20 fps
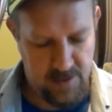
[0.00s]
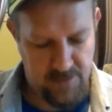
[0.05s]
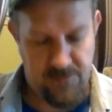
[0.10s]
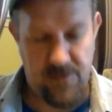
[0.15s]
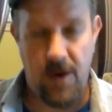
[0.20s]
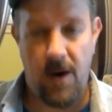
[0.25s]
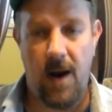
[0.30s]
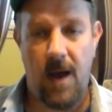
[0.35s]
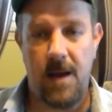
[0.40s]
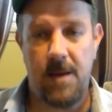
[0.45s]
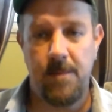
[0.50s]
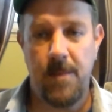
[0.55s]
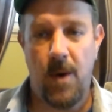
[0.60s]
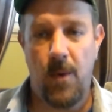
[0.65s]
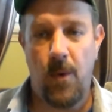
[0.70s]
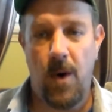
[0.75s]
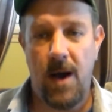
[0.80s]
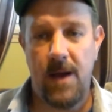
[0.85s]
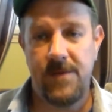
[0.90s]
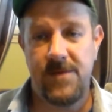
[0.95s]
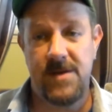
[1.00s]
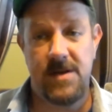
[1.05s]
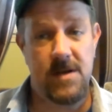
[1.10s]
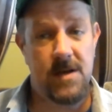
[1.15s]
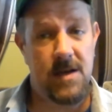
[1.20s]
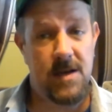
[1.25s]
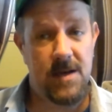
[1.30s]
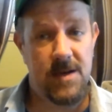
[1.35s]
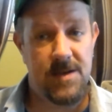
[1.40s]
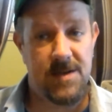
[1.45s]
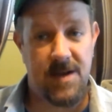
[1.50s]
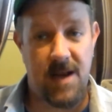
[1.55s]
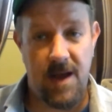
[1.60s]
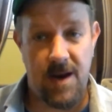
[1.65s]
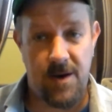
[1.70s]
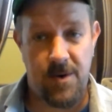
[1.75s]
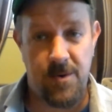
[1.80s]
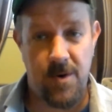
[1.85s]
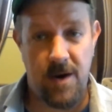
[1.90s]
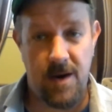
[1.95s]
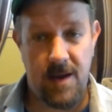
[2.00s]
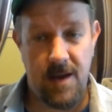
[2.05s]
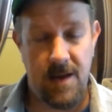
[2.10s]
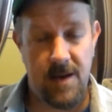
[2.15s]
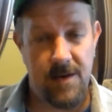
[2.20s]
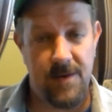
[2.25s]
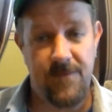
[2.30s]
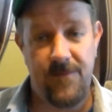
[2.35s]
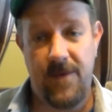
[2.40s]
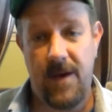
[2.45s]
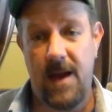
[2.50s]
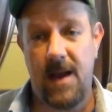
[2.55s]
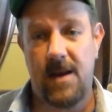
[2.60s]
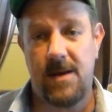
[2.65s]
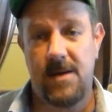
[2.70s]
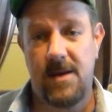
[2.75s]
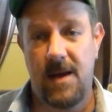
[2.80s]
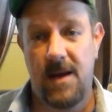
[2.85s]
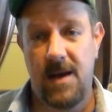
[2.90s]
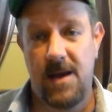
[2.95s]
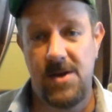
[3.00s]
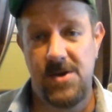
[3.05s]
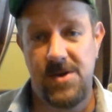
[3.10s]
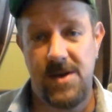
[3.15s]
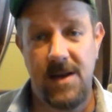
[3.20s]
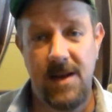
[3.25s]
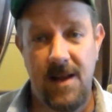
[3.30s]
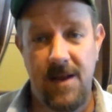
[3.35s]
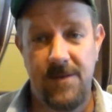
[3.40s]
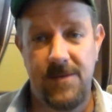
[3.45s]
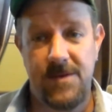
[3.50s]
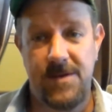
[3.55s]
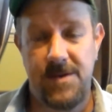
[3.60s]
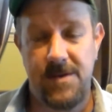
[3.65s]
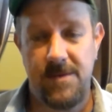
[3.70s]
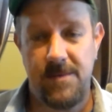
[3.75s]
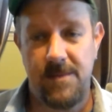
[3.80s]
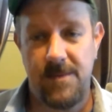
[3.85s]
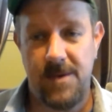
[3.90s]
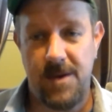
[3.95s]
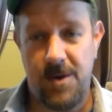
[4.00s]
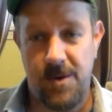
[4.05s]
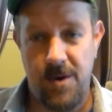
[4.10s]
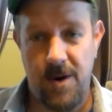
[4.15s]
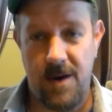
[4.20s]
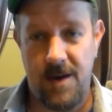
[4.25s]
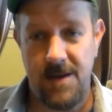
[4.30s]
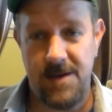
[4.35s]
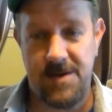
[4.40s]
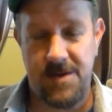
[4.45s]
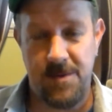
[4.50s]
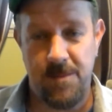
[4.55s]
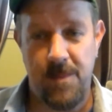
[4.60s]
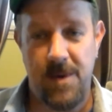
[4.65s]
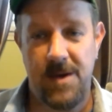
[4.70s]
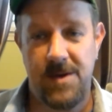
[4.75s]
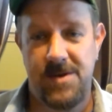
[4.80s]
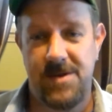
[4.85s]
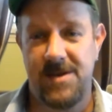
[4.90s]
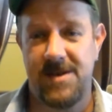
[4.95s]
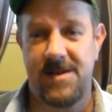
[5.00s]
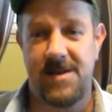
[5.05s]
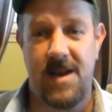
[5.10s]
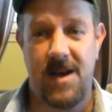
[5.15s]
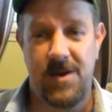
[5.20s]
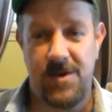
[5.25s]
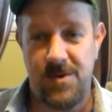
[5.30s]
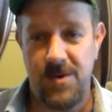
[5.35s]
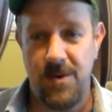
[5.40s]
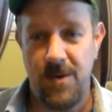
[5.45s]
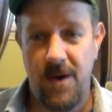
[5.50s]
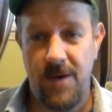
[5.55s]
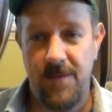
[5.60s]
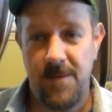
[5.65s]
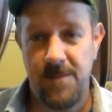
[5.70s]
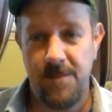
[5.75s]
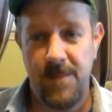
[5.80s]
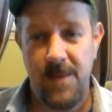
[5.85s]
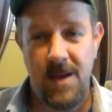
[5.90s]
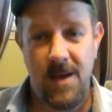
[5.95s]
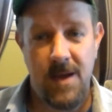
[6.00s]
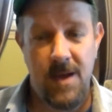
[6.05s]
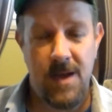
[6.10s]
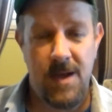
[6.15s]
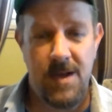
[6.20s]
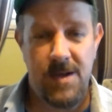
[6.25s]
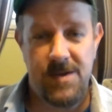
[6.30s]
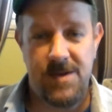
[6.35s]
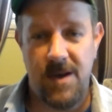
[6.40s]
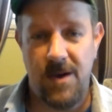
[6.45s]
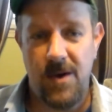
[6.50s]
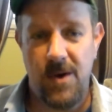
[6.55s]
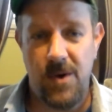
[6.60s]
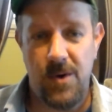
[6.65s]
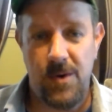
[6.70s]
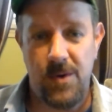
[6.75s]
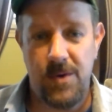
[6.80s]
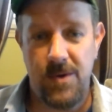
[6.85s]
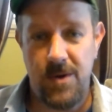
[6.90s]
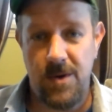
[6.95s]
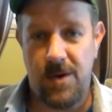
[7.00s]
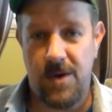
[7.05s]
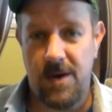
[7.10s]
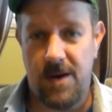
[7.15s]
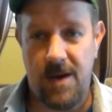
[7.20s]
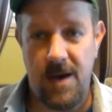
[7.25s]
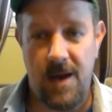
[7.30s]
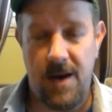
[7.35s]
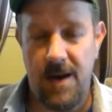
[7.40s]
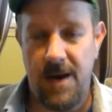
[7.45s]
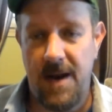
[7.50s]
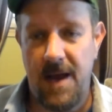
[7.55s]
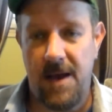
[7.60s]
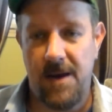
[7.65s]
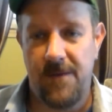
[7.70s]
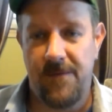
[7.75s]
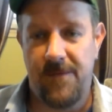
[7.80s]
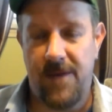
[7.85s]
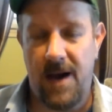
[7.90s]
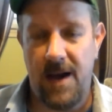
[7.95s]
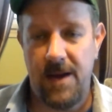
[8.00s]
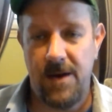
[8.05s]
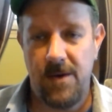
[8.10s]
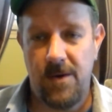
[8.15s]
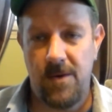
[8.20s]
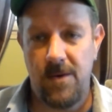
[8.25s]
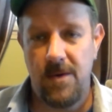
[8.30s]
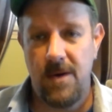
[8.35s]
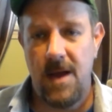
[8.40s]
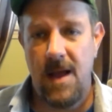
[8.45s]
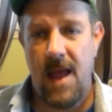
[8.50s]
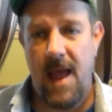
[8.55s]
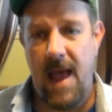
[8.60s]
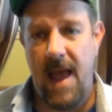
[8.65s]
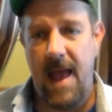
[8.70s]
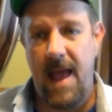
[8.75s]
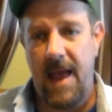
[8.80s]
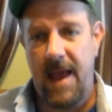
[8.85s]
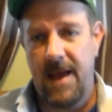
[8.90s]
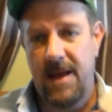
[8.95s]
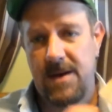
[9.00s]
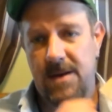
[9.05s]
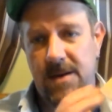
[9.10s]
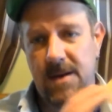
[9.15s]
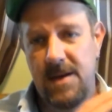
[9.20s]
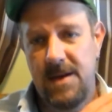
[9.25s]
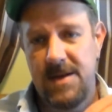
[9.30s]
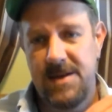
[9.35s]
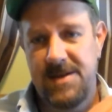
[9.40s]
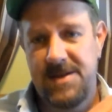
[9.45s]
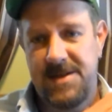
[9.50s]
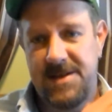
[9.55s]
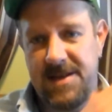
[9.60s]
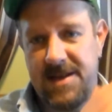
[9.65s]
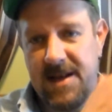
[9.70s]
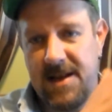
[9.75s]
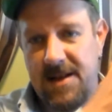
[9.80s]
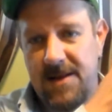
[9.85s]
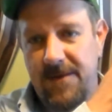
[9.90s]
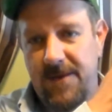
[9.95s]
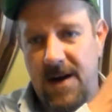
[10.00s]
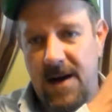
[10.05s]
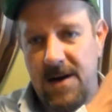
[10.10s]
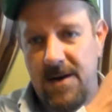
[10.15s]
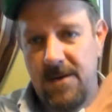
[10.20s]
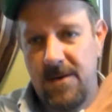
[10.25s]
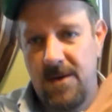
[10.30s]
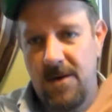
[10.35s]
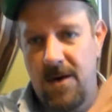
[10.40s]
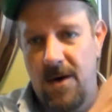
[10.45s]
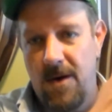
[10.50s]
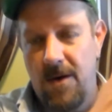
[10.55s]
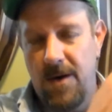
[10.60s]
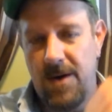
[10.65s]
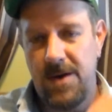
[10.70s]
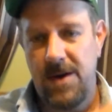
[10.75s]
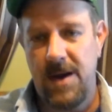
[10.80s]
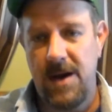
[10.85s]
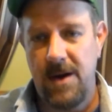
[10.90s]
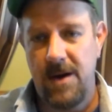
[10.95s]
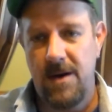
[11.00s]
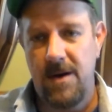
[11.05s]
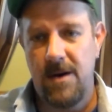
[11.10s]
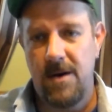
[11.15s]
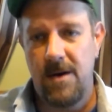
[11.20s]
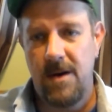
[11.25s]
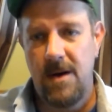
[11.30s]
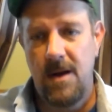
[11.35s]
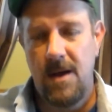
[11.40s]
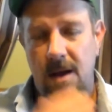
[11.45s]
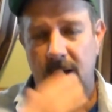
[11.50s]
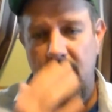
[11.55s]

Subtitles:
If you're like my wife, she's got a Cricut. In fact, she loves the Cricut so much she's got 2 of them. So you could cut it out of vinyl and stick vinyl on here.